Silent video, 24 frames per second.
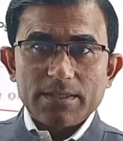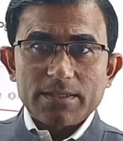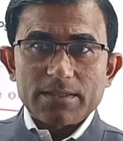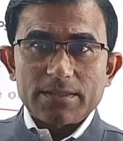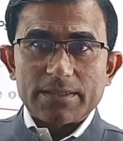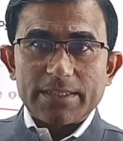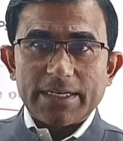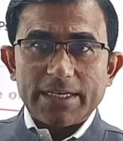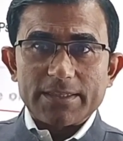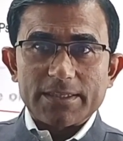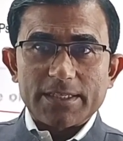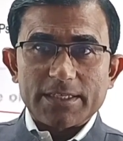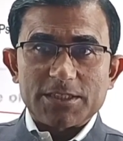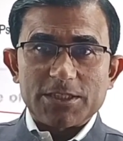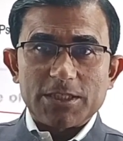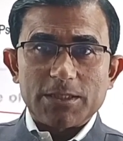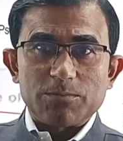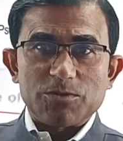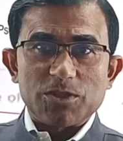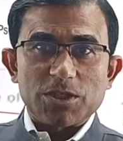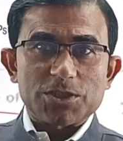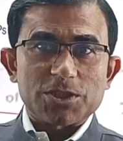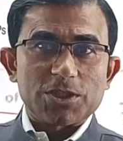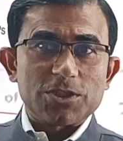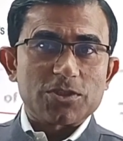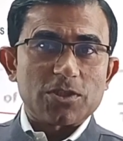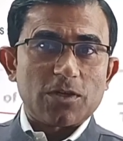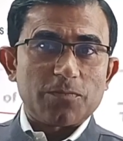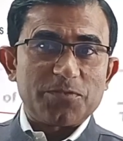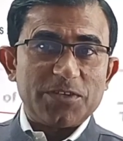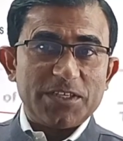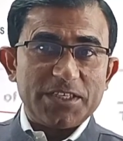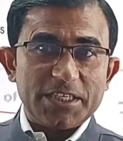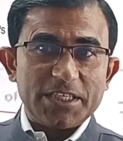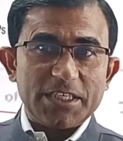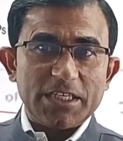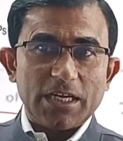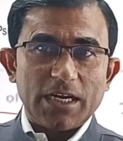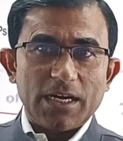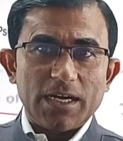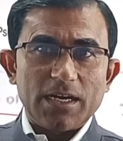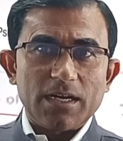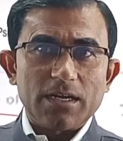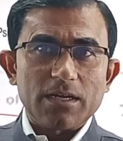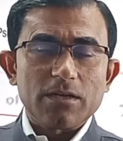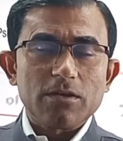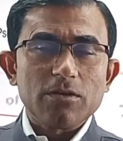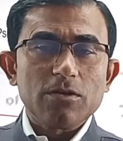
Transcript: then the Chief Justice of India